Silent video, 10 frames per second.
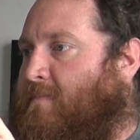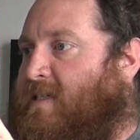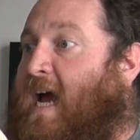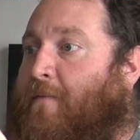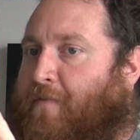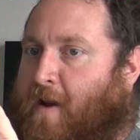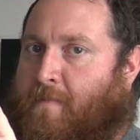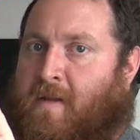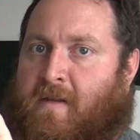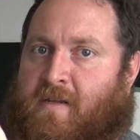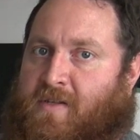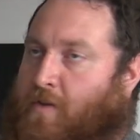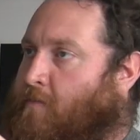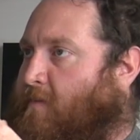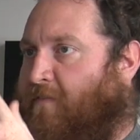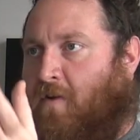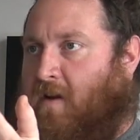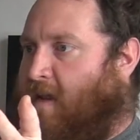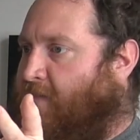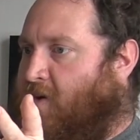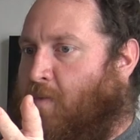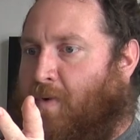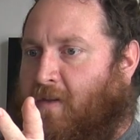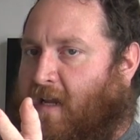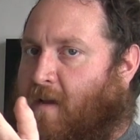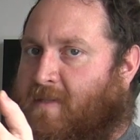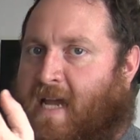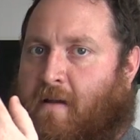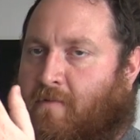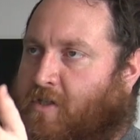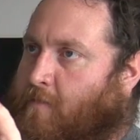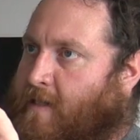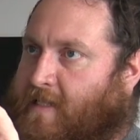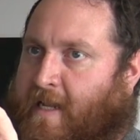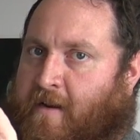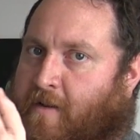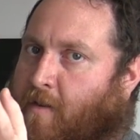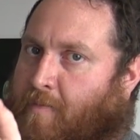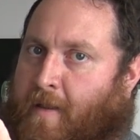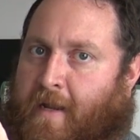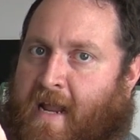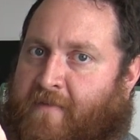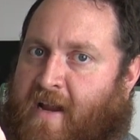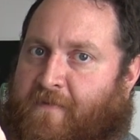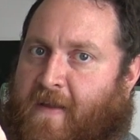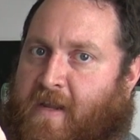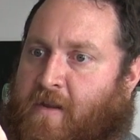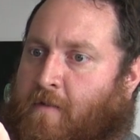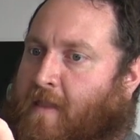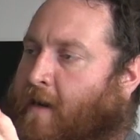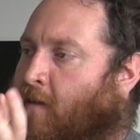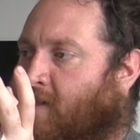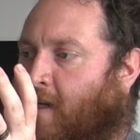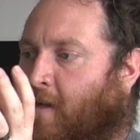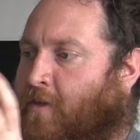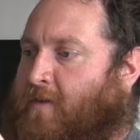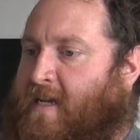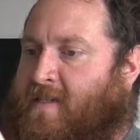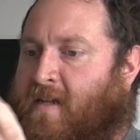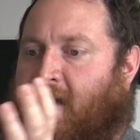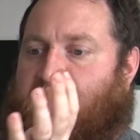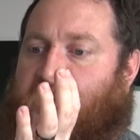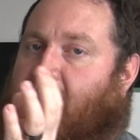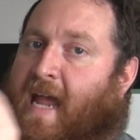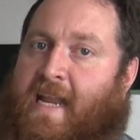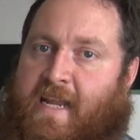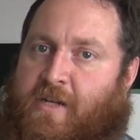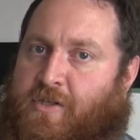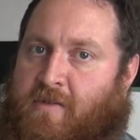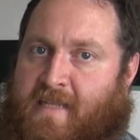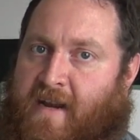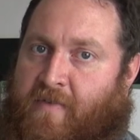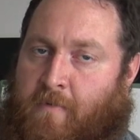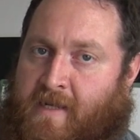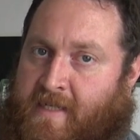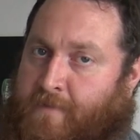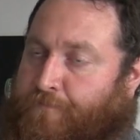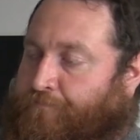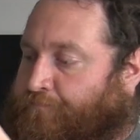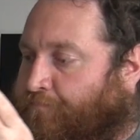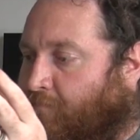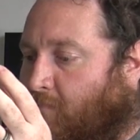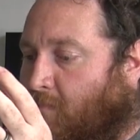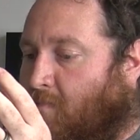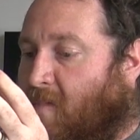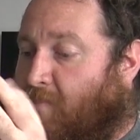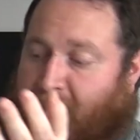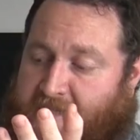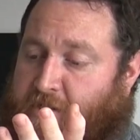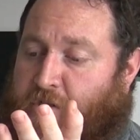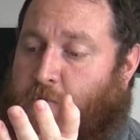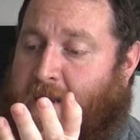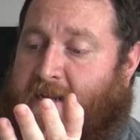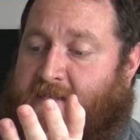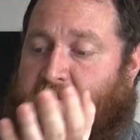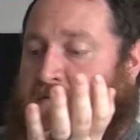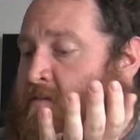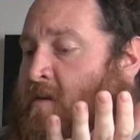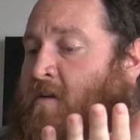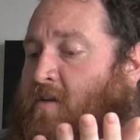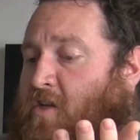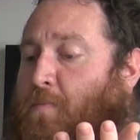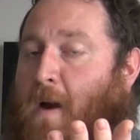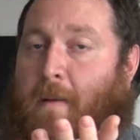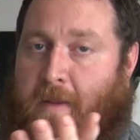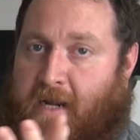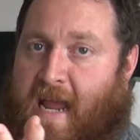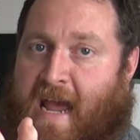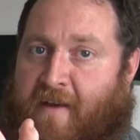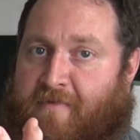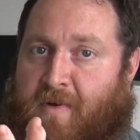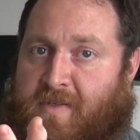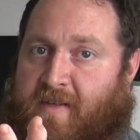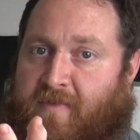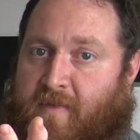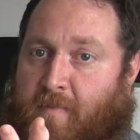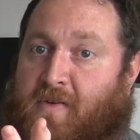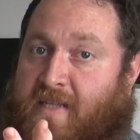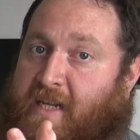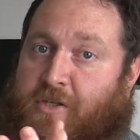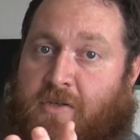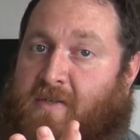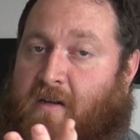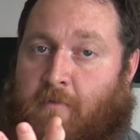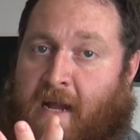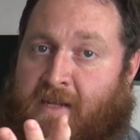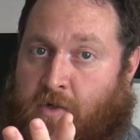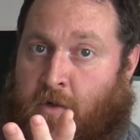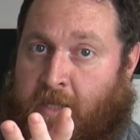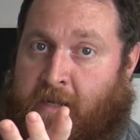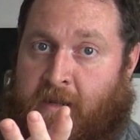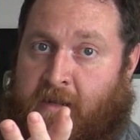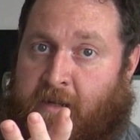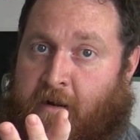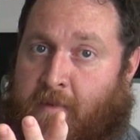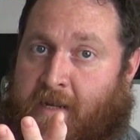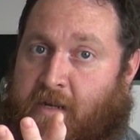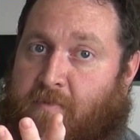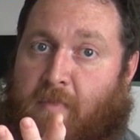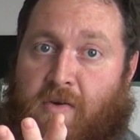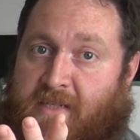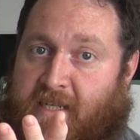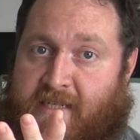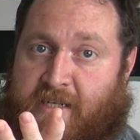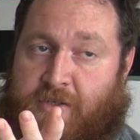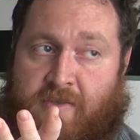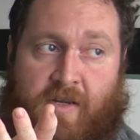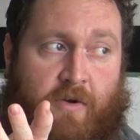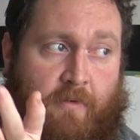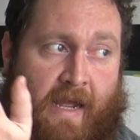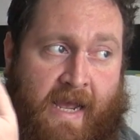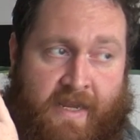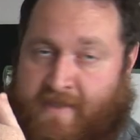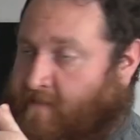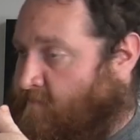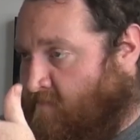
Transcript: time frame. So if you have a new book that comes out 2 weeks later, you're probably going to have an FAQ that is going to address any issues that have arisen. Because in 2 weeks, you're probably going to have most of the issues arise early. You know what I mean? Most of these issues don't arise